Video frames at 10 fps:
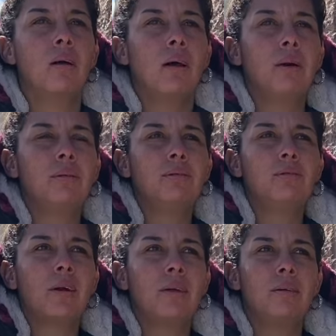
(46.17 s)
was
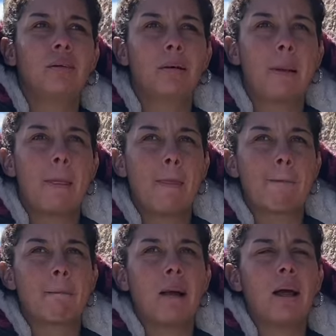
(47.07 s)

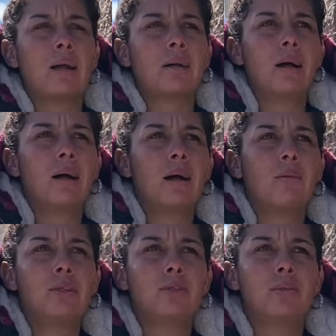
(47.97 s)
fine. I
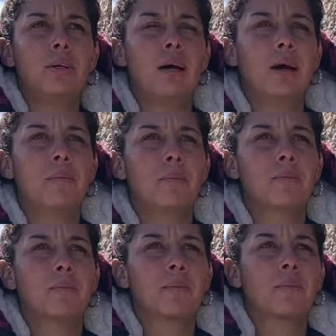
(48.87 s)
went to rehab.
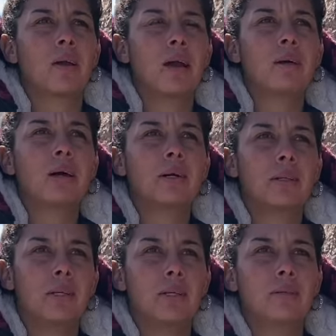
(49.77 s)
I got
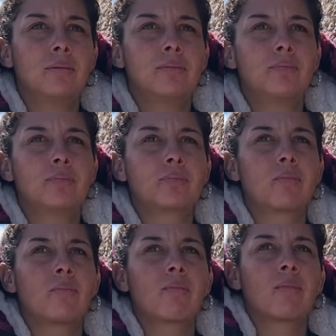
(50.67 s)
clean.
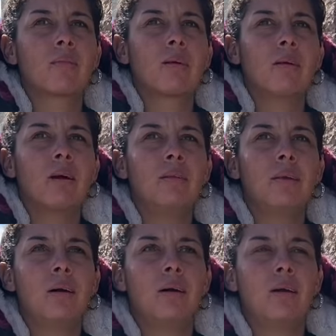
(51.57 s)
And
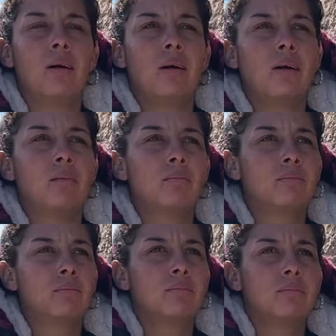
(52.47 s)
then
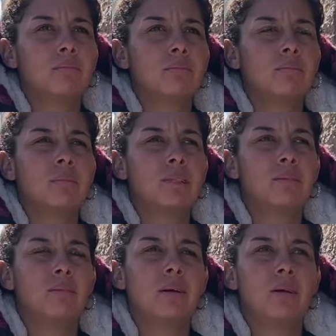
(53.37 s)
met
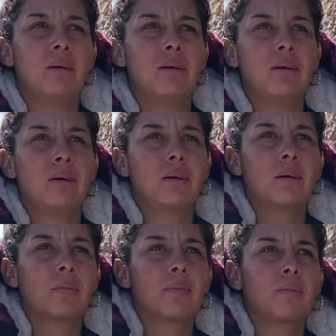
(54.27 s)
somebody.
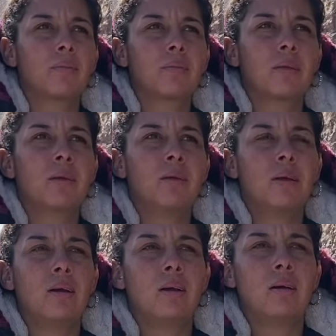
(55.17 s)
And
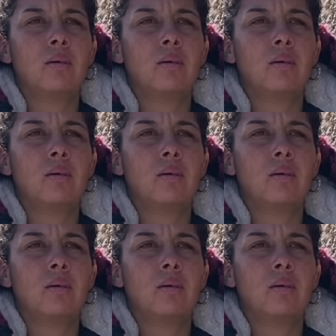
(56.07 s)
then